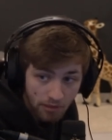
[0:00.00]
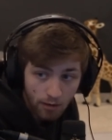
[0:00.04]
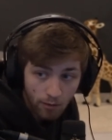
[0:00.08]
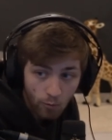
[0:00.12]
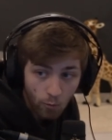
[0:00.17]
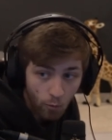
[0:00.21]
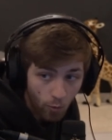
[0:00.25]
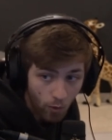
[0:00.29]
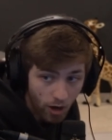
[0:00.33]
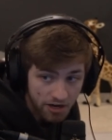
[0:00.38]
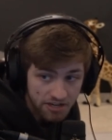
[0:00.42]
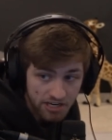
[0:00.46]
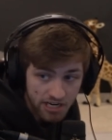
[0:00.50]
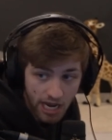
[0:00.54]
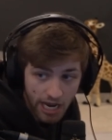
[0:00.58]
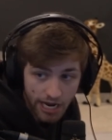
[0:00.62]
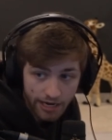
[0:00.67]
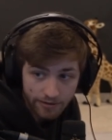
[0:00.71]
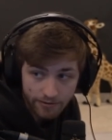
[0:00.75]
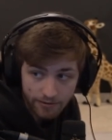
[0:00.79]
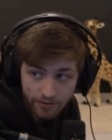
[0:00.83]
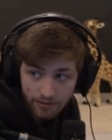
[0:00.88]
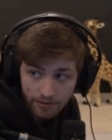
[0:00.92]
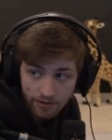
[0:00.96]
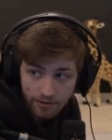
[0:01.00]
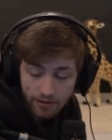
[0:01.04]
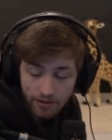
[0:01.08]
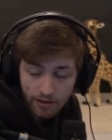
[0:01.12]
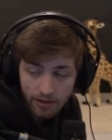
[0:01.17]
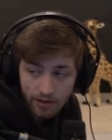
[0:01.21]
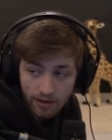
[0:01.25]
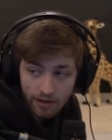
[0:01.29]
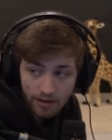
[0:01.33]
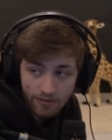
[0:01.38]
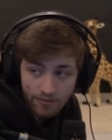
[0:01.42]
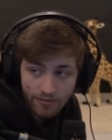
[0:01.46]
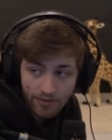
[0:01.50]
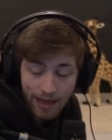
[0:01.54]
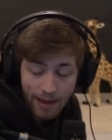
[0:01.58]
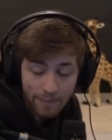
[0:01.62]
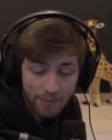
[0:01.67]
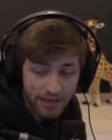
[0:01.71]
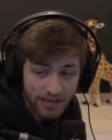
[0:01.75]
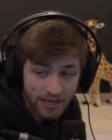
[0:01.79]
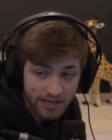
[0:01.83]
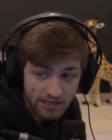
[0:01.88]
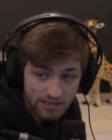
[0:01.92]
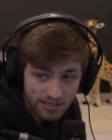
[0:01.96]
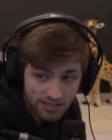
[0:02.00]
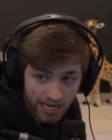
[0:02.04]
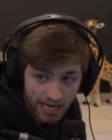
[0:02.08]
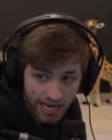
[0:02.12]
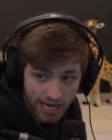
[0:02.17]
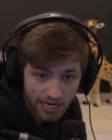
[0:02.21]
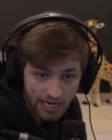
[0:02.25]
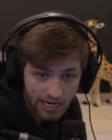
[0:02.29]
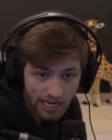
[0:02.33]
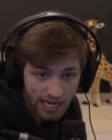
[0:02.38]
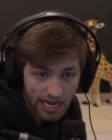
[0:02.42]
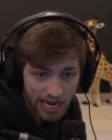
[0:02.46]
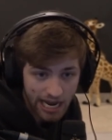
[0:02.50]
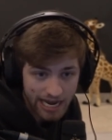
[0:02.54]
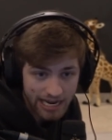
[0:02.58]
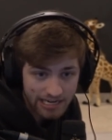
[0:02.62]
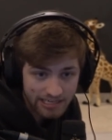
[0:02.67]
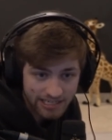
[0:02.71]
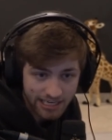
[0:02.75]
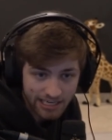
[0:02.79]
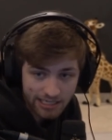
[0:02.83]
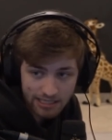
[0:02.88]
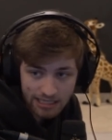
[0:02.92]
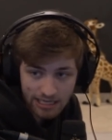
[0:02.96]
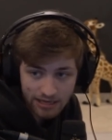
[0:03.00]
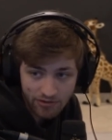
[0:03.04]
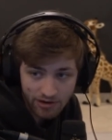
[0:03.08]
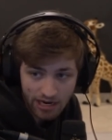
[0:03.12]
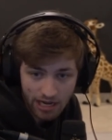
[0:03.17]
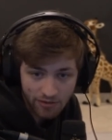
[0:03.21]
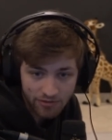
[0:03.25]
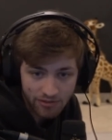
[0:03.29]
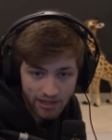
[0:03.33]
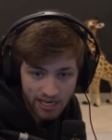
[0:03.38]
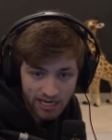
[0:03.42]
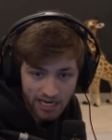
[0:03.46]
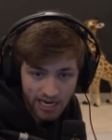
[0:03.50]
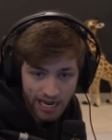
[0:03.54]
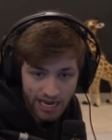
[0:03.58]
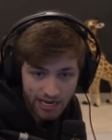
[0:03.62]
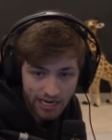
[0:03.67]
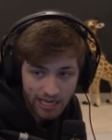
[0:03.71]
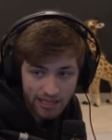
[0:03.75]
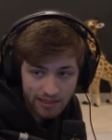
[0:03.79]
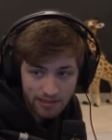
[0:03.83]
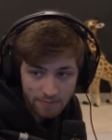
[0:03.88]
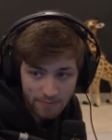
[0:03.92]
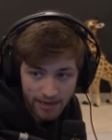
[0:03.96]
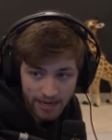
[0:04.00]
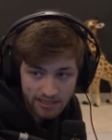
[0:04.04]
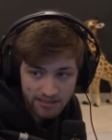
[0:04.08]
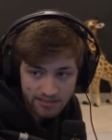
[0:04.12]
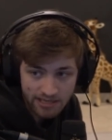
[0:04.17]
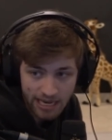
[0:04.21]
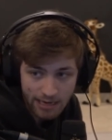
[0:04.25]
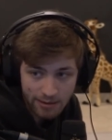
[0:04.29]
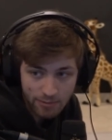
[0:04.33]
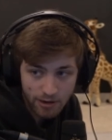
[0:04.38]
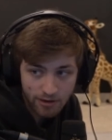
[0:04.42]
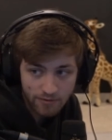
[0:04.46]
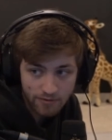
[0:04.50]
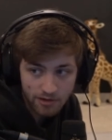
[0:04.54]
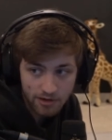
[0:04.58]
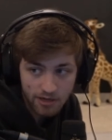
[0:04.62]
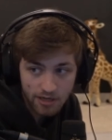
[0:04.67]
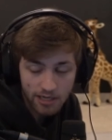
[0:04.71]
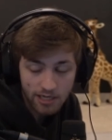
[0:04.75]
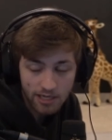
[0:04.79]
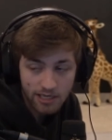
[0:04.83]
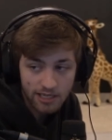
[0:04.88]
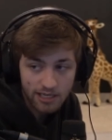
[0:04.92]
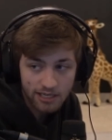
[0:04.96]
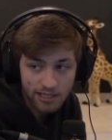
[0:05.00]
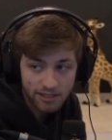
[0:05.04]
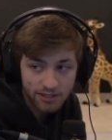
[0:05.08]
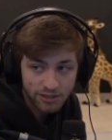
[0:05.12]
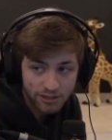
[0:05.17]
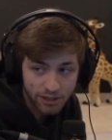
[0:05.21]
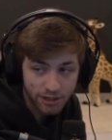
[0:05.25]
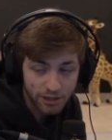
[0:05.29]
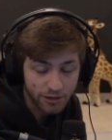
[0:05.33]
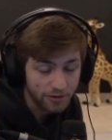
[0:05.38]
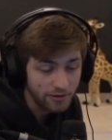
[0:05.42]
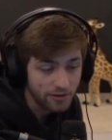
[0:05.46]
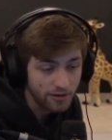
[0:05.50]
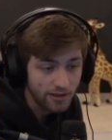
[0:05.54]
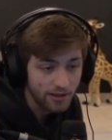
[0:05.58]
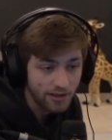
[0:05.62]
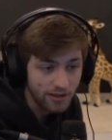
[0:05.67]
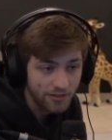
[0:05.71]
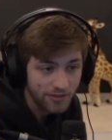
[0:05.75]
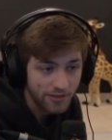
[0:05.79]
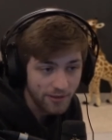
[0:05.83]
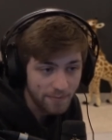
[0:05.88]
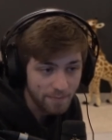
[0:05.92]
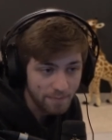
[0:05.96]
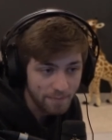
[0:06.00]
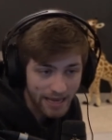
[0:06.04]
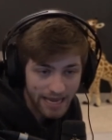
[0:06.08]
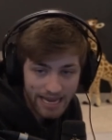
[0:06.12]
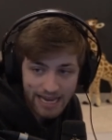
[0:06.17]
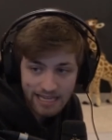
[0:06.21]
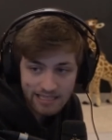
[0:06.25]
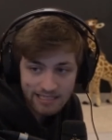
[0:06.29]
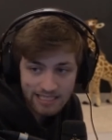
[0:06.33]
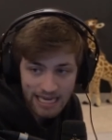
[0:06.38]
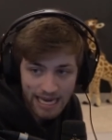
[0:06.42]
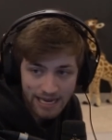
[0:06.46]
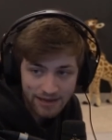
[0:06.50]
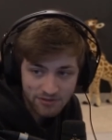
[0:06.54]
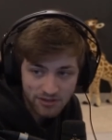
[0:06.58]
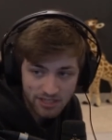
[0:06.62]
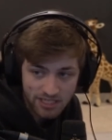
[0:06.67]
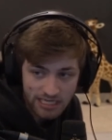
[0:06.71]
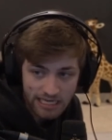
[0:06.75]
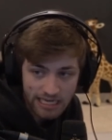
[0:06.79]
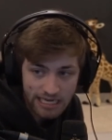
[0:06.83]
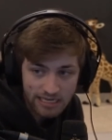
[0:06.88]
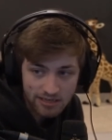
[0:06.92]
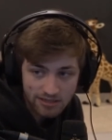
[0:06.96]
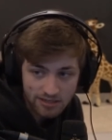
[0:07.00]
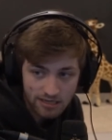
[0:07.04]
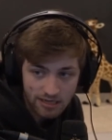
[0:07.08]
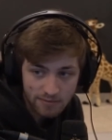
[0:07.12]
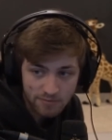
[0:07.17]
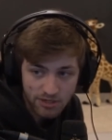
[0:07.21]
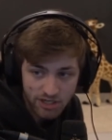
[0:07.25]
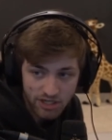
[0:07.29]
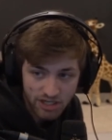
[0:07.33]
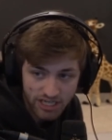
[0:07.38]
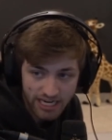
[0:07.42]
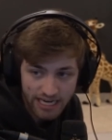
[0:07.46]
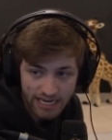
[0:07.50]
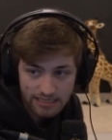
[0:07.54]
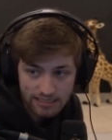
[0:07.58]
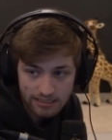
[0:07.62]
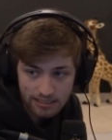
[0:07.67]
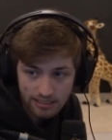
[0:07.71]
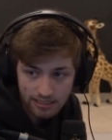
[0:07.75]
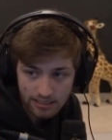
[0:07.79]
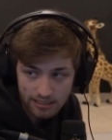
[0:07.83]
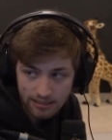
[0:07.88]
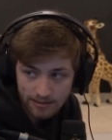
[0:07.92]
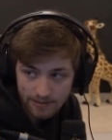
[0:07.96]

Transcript: One night. That being said, I did leave it out that night, and the maids came over. Dude, the maids have seen some shit.